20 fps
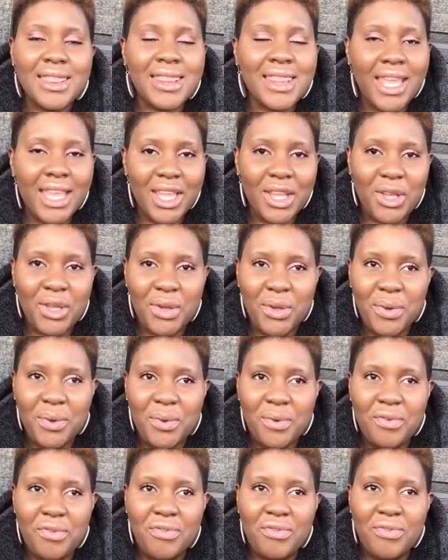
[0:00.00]
thank you
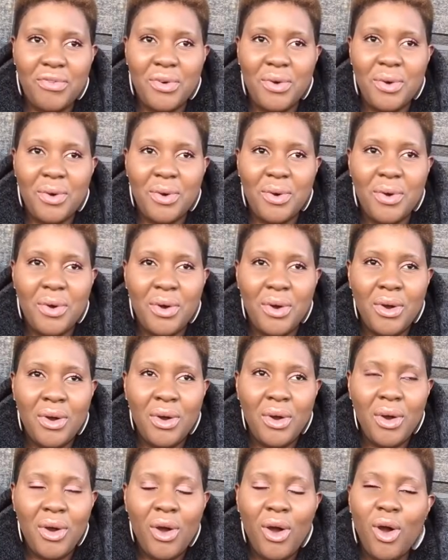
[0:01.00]
for
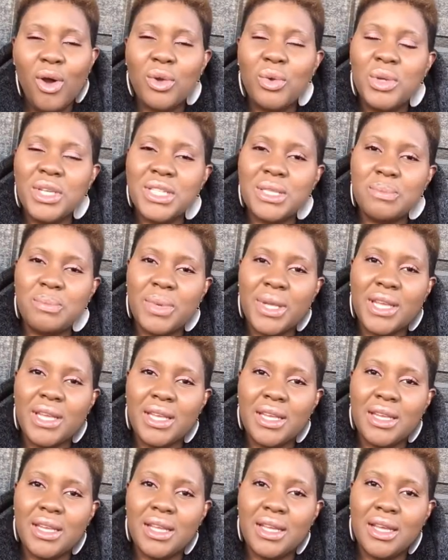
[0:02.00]
always
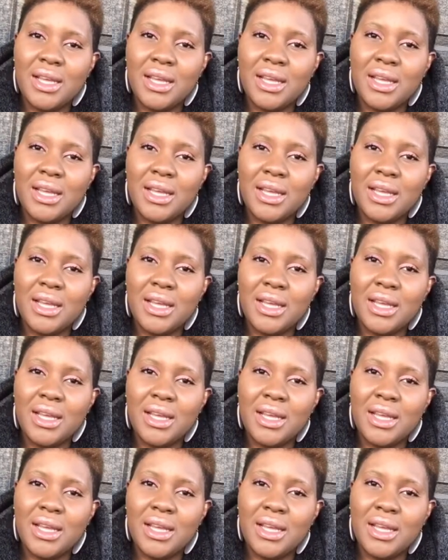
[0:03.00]
being